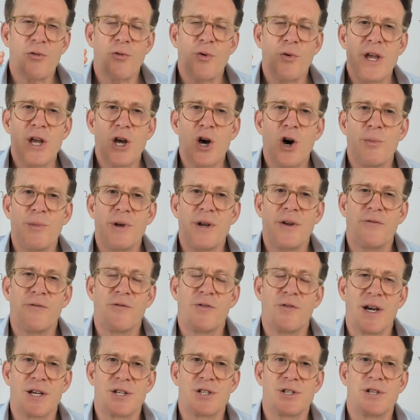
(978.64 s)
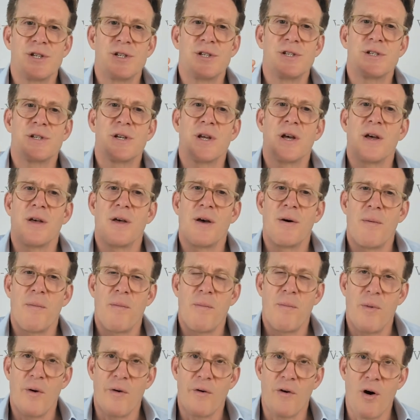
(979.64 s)
common infections.
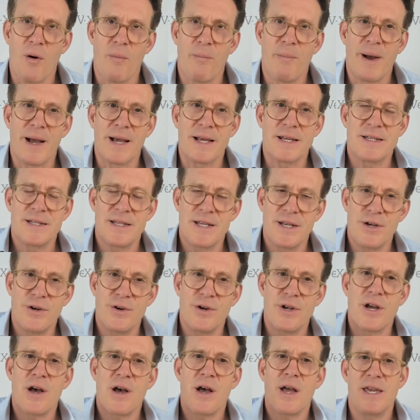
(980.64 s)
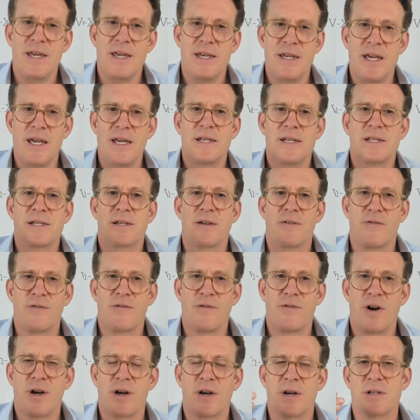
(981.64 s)
We've got bacteria, yeast, and
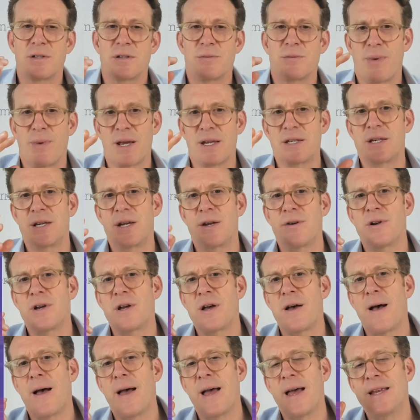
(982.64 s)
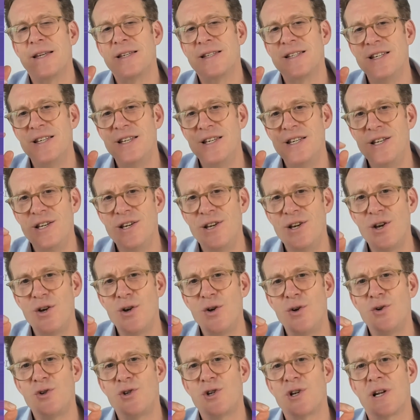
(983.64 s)
fungus. Bacteria is
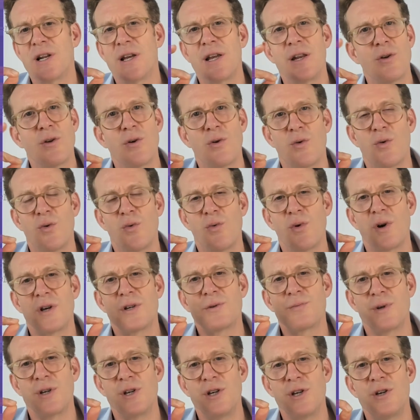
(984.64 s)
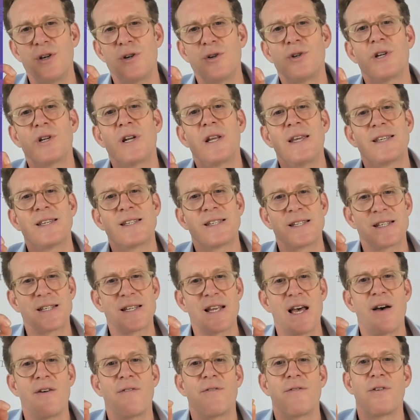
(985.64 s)
usually, not always, but usually
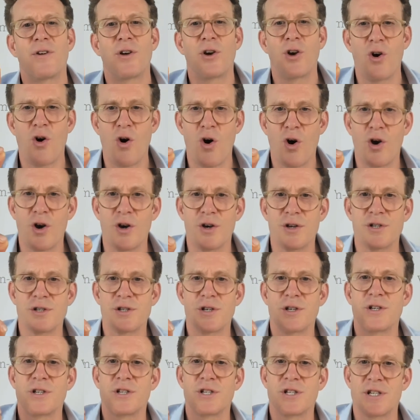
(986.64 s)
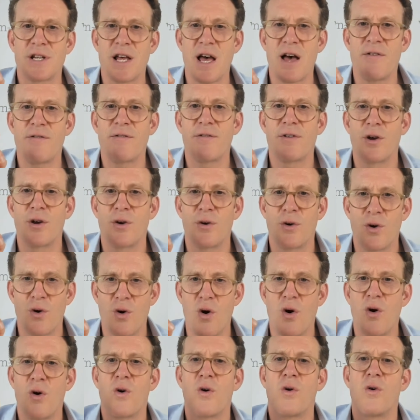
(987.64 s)

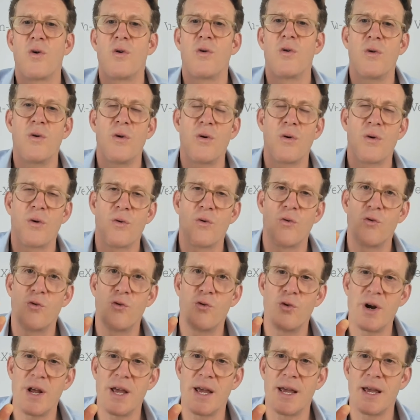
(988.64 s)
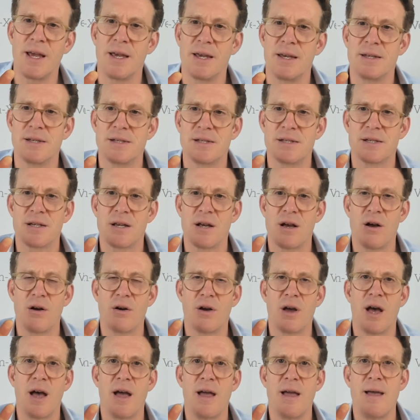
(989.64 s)
staphylococcal rings,
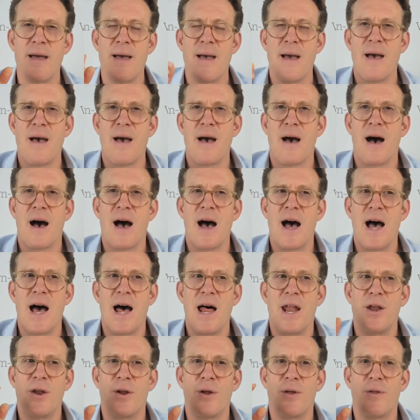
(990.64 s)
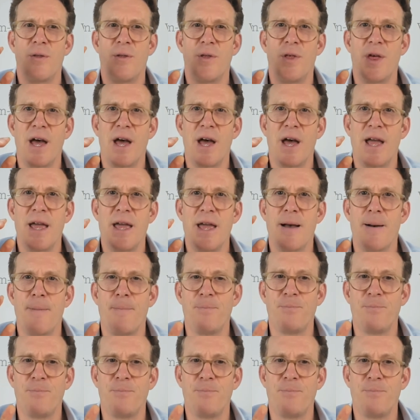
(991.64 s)
okay? And they